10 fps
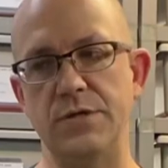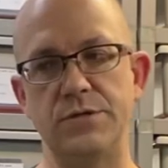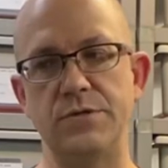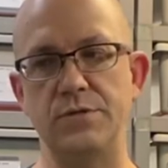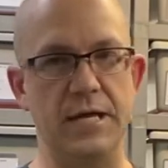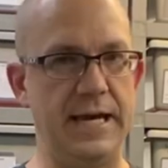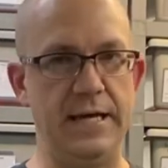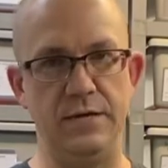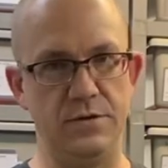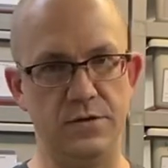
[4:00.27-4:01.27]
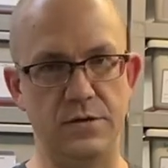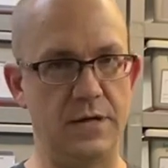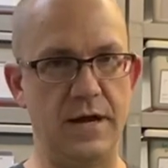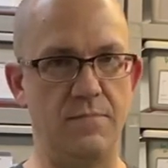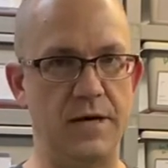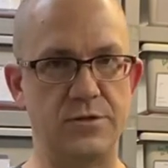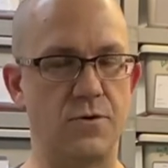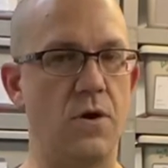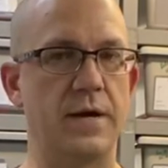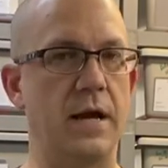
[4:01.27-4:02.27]
it's too late and you're gonna have mites
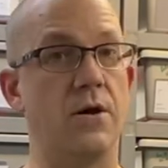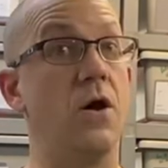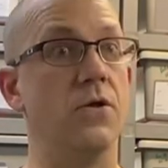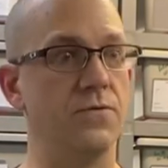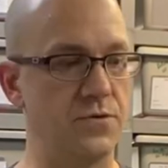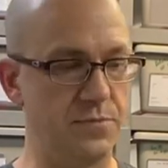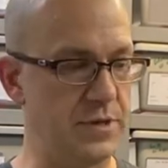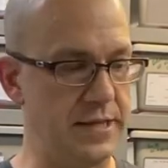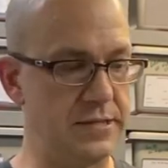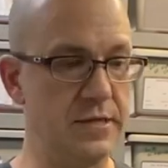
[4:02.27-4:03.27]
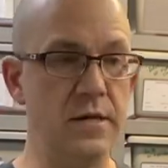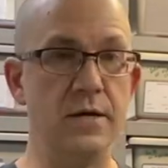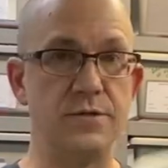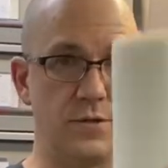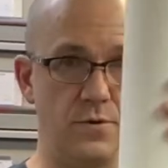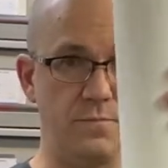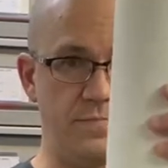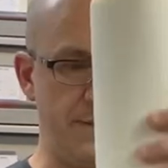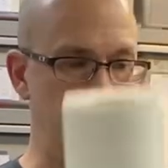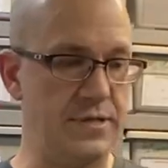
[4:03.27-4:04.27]
crawling out all over the place. So
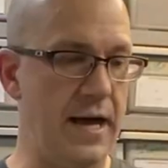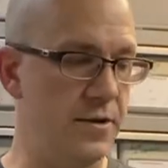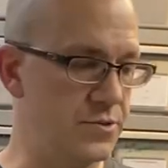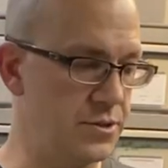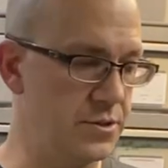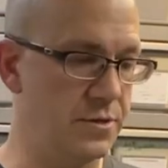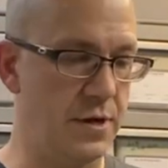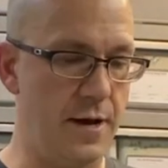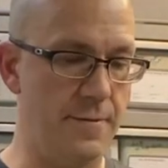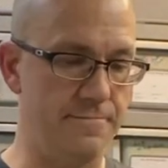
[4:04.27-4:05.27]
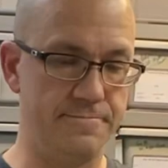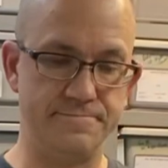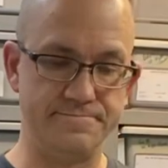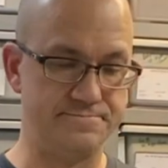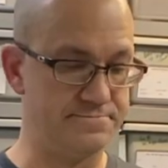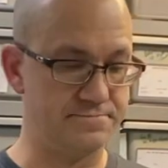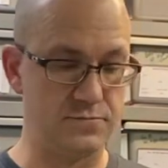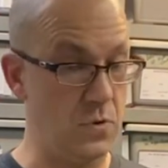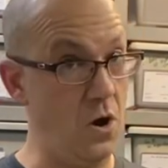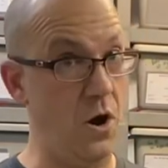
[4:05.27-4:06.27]
paper towels are
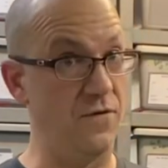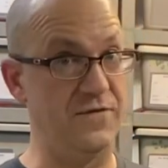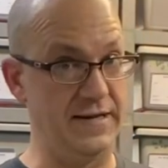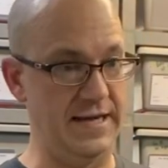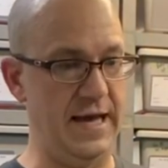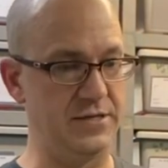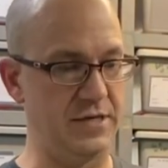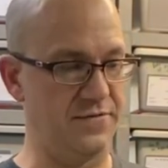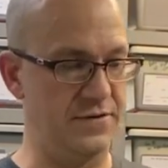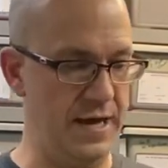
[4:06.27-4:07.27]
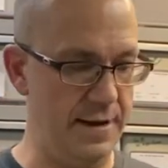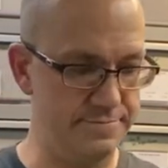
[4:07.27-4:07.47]
fantastic for that.